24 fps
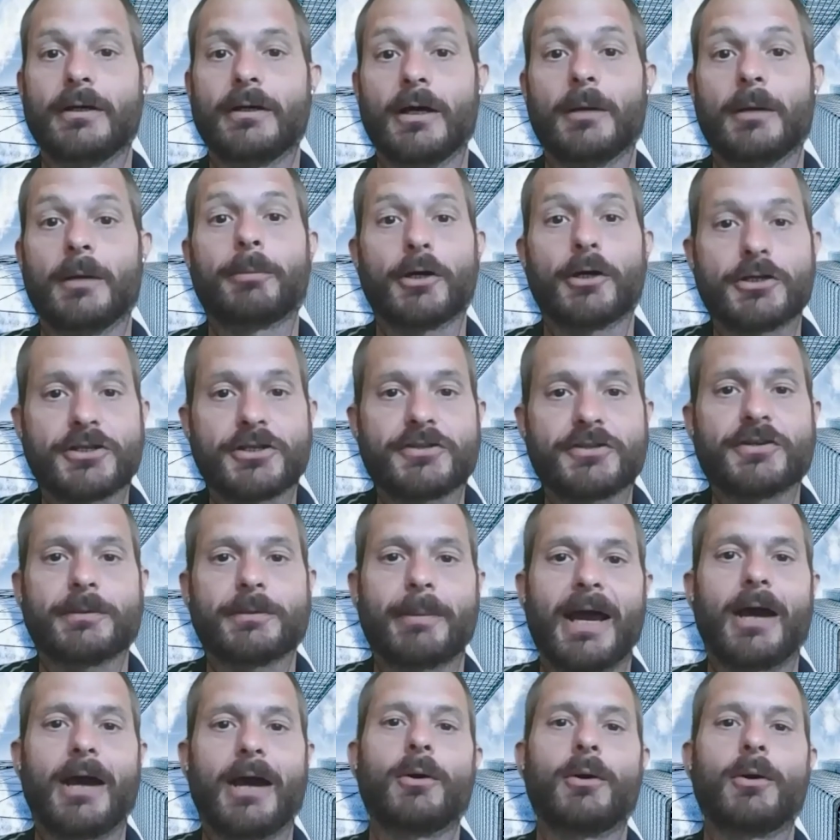purchasing
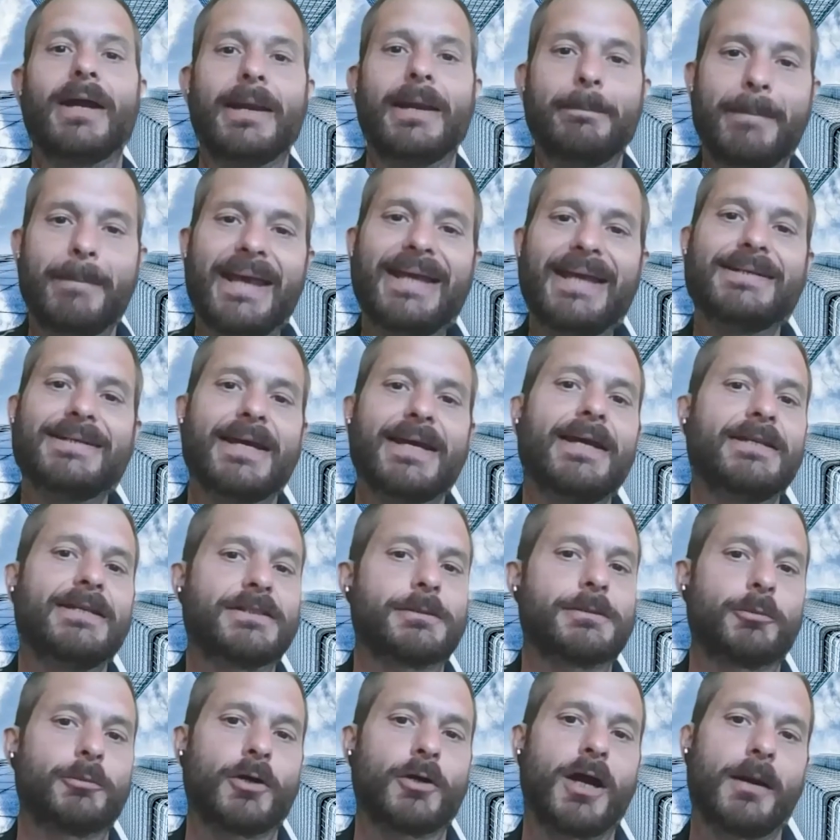power and maintain
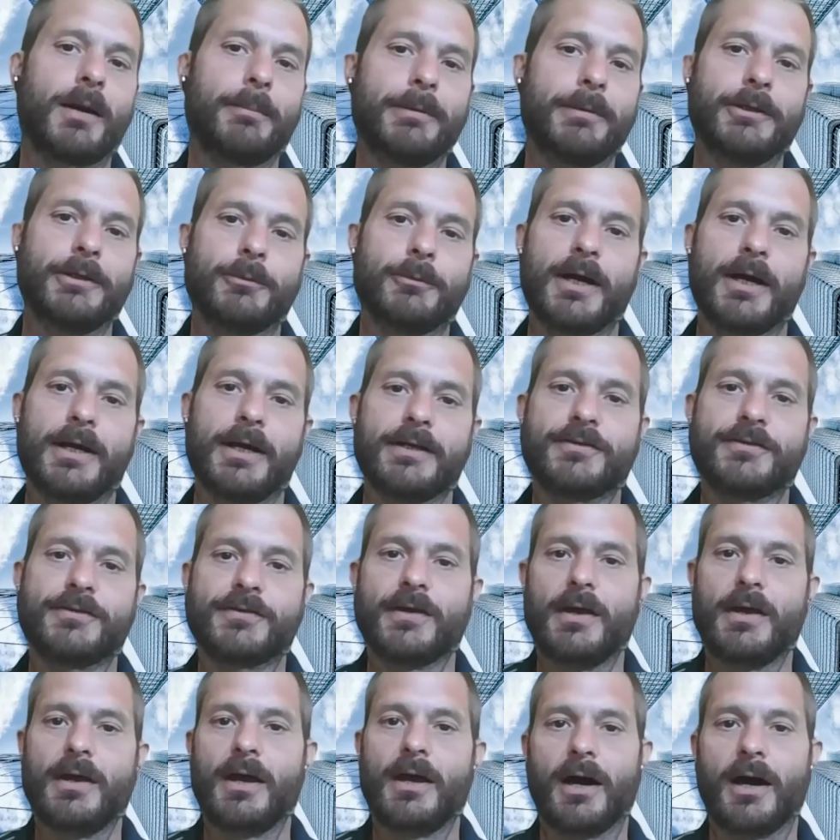some property rights
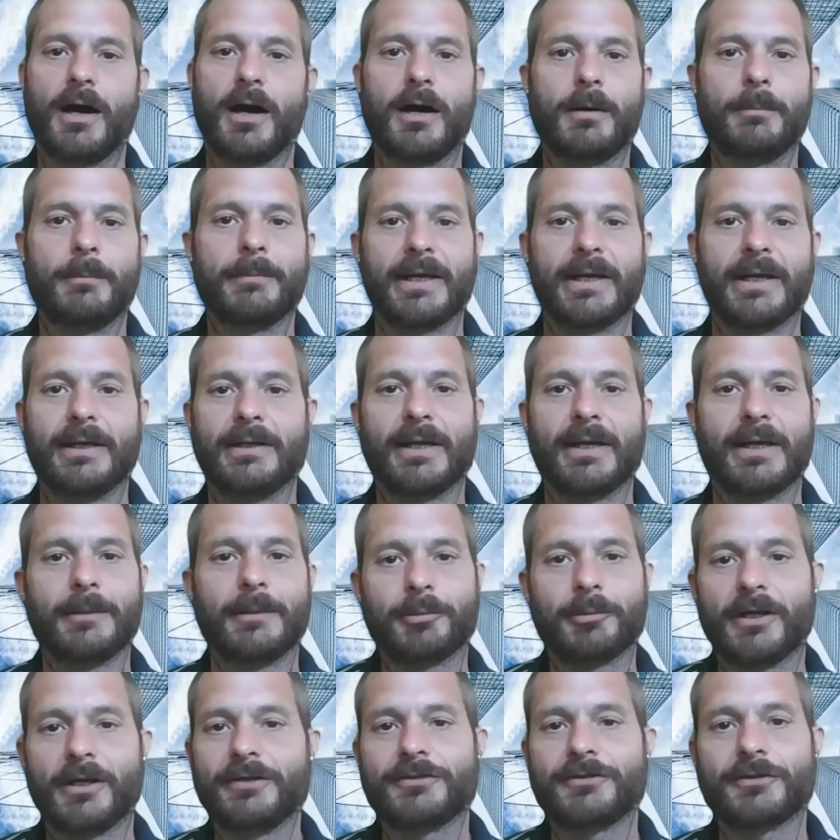in
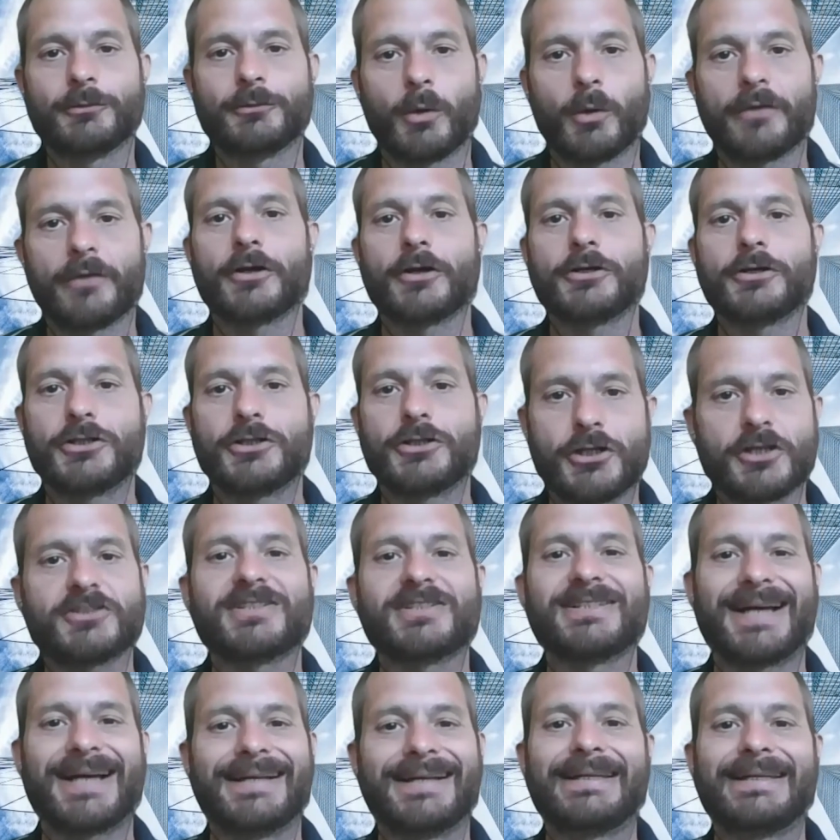places where they're
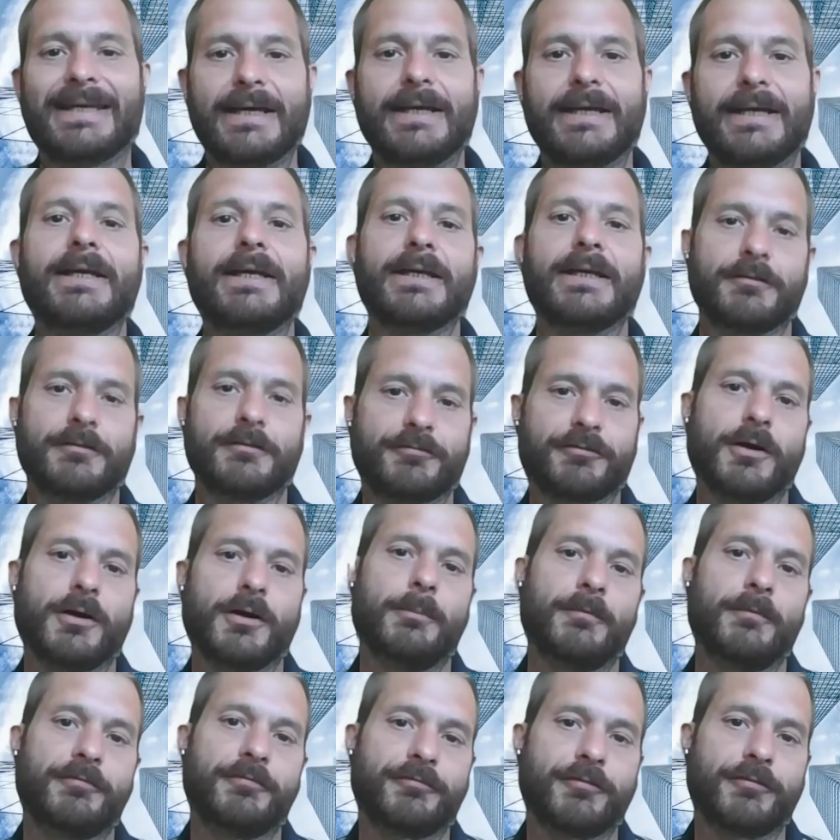just not getting it
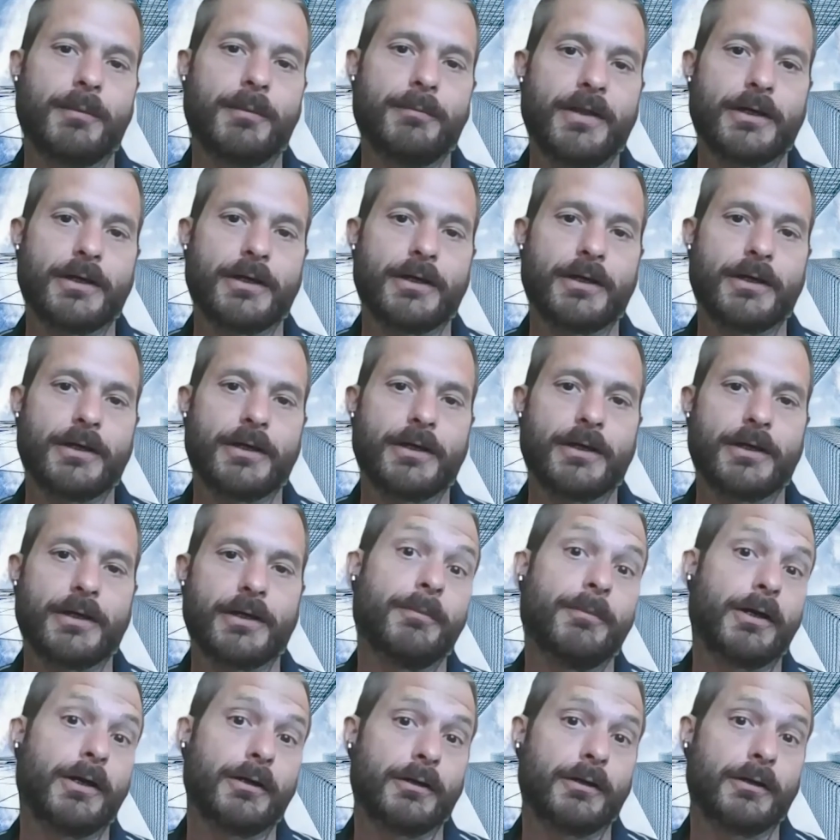from
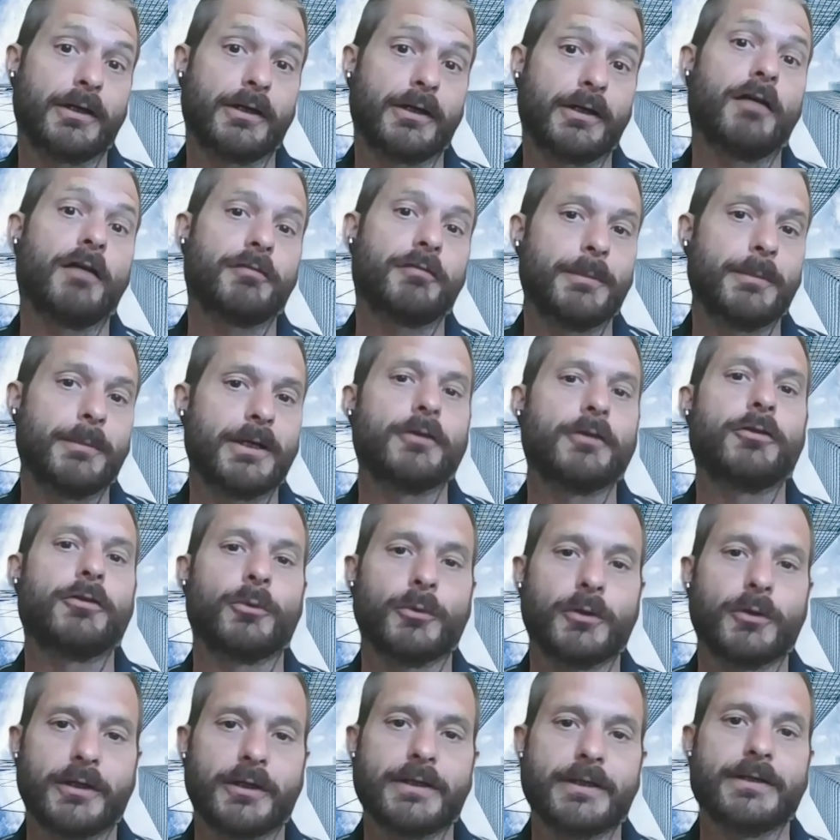their government
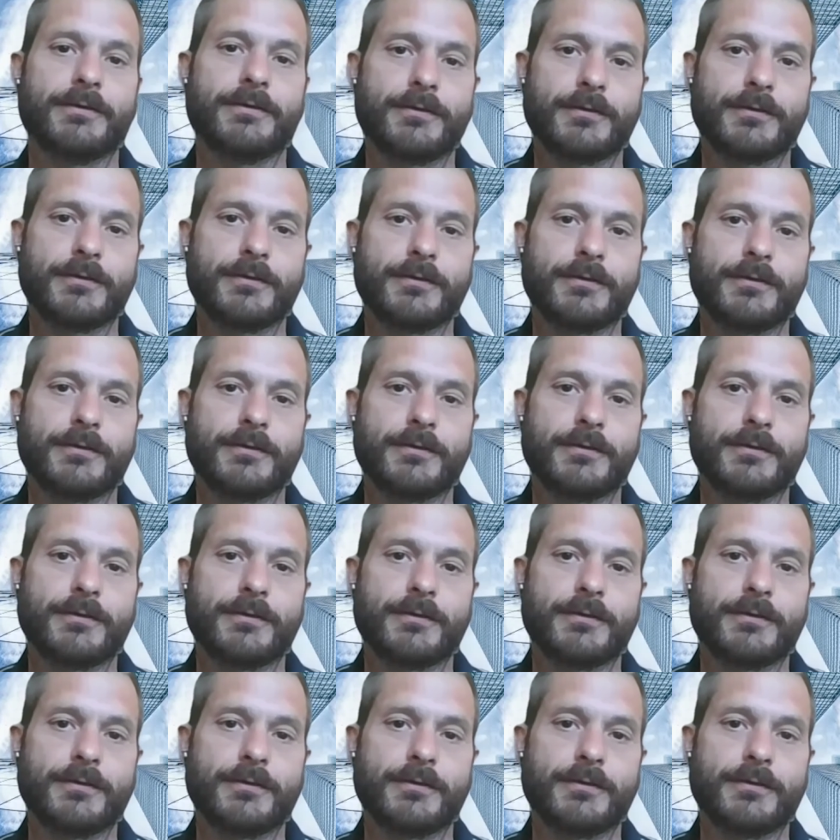authorities.